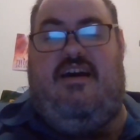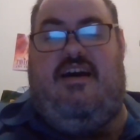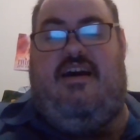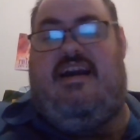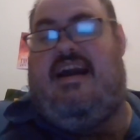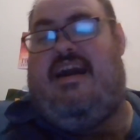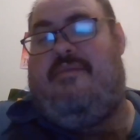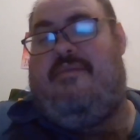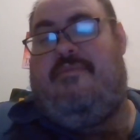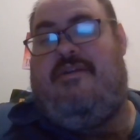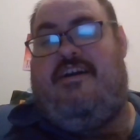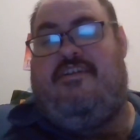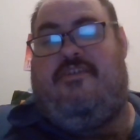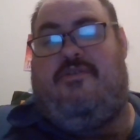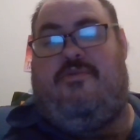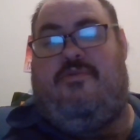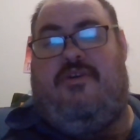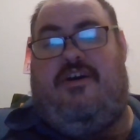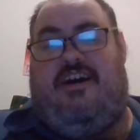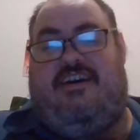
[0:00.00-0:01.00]
uh, Ant Man and
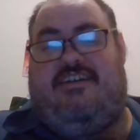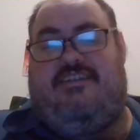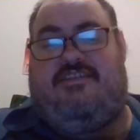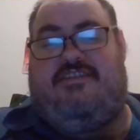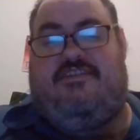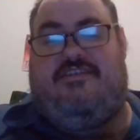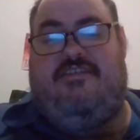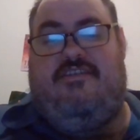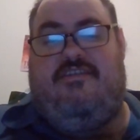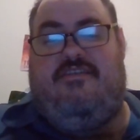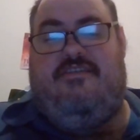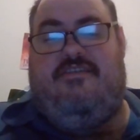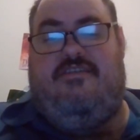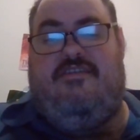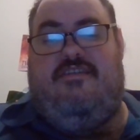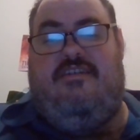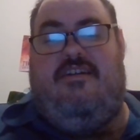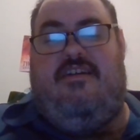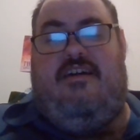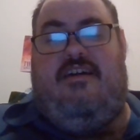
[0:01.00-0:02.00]
the Wasp.
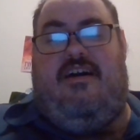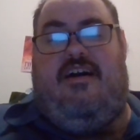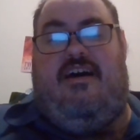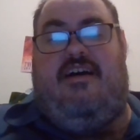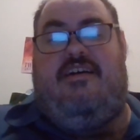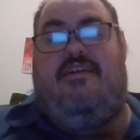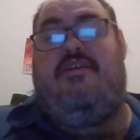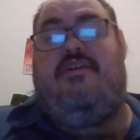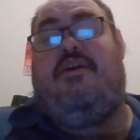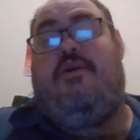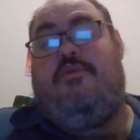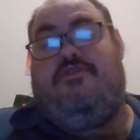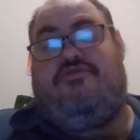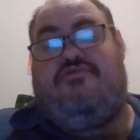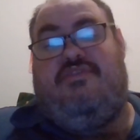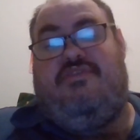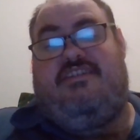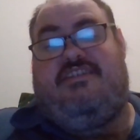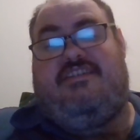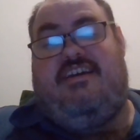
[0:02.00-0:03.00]
Uh, he
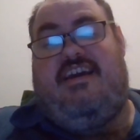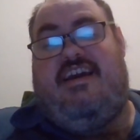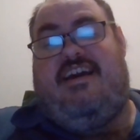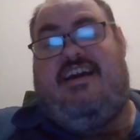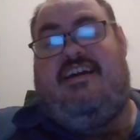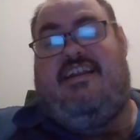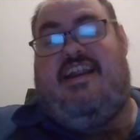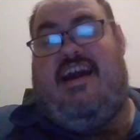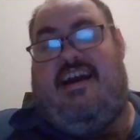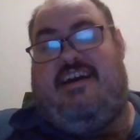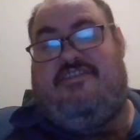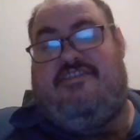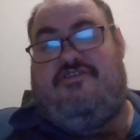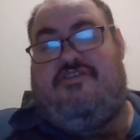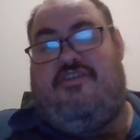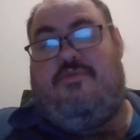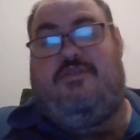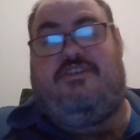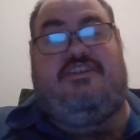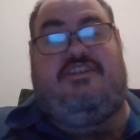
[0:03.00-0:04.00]
was recently in
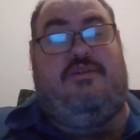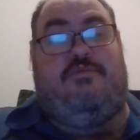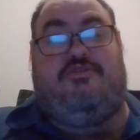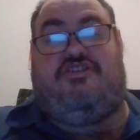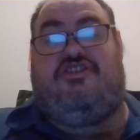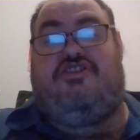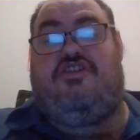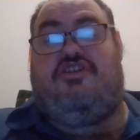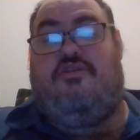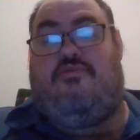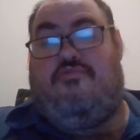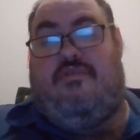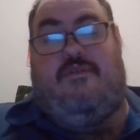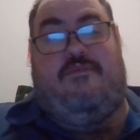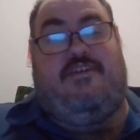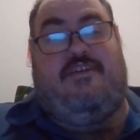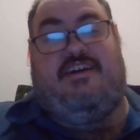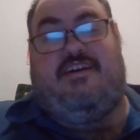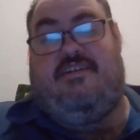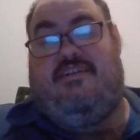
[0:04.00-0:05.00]
Ezra, which he was
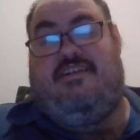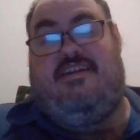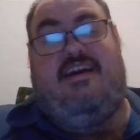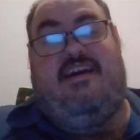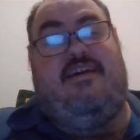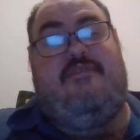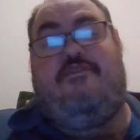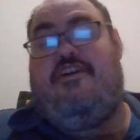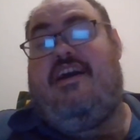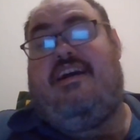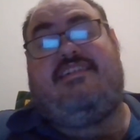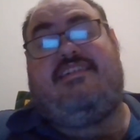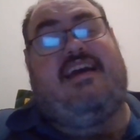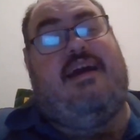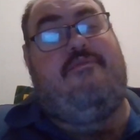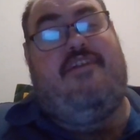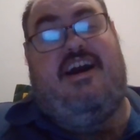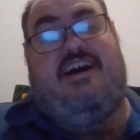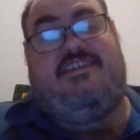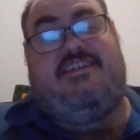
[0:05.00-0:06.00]
terrific in. If you guys
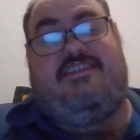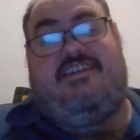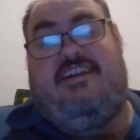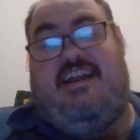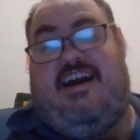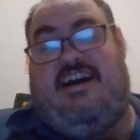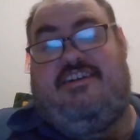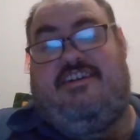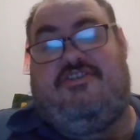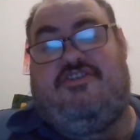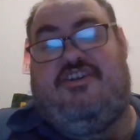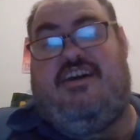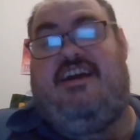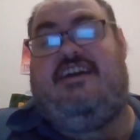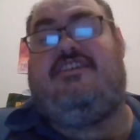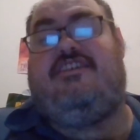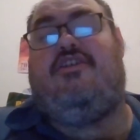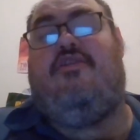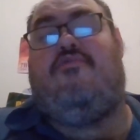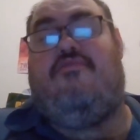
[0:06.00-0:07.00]
have not seen Ezra,
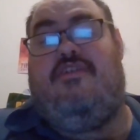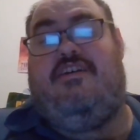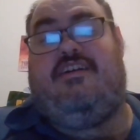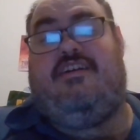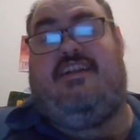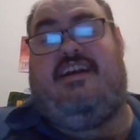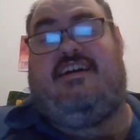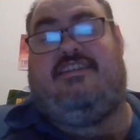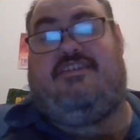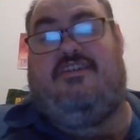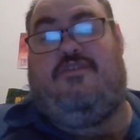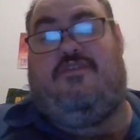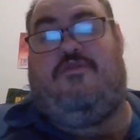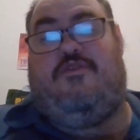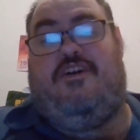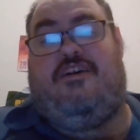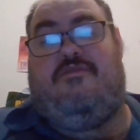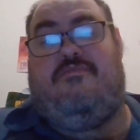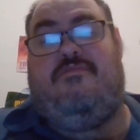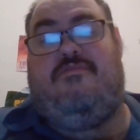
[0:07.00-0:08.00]
it's a really nice little
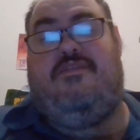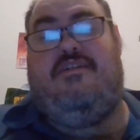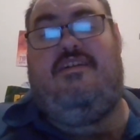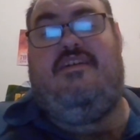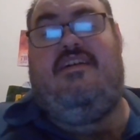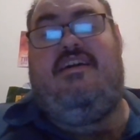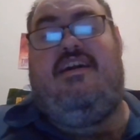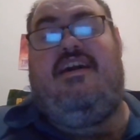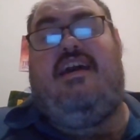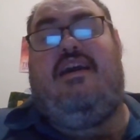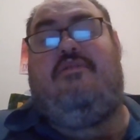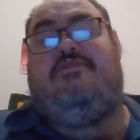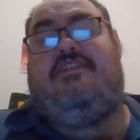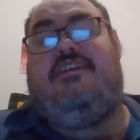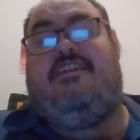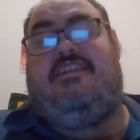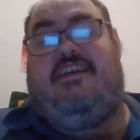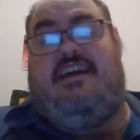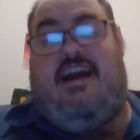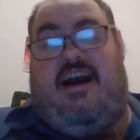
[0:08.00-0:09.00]
film. He was
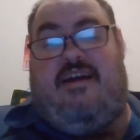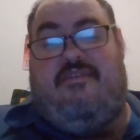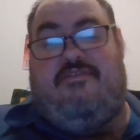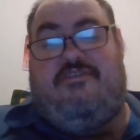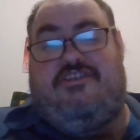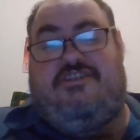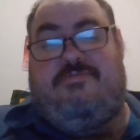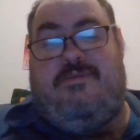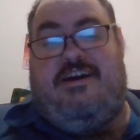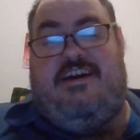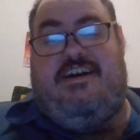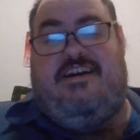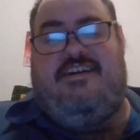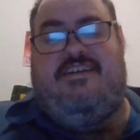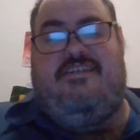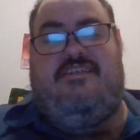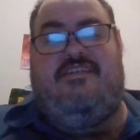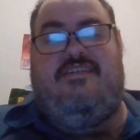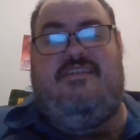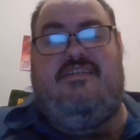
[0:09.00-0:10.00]
in The
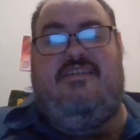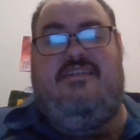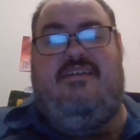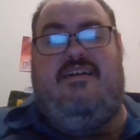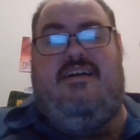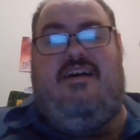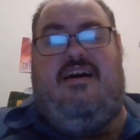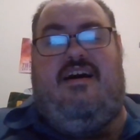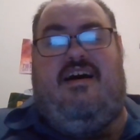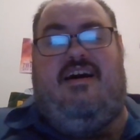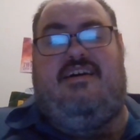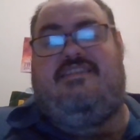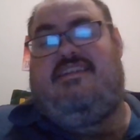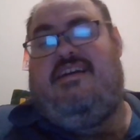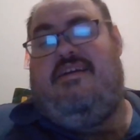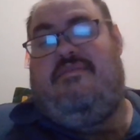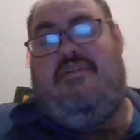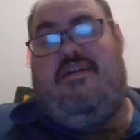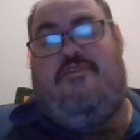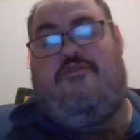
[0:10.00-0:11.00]
Irishman, uh,
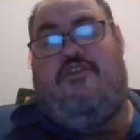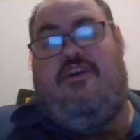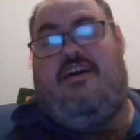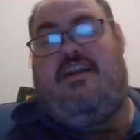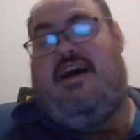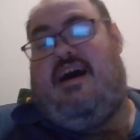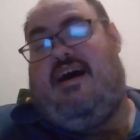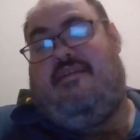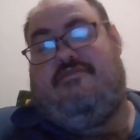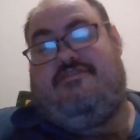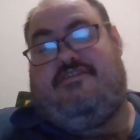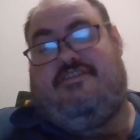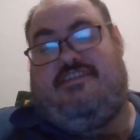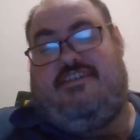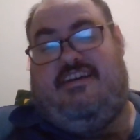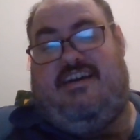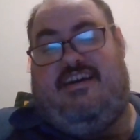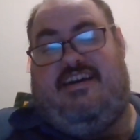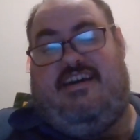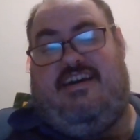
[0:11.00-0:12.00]
TV front,
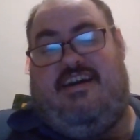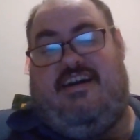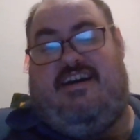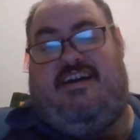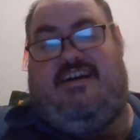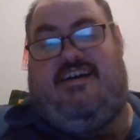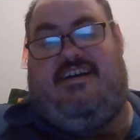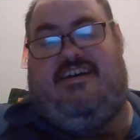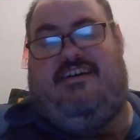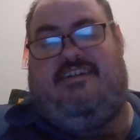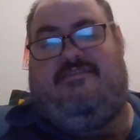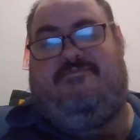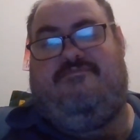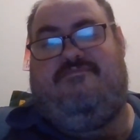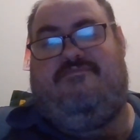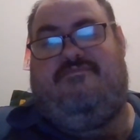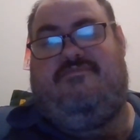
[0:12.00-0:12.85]
obviously, uh,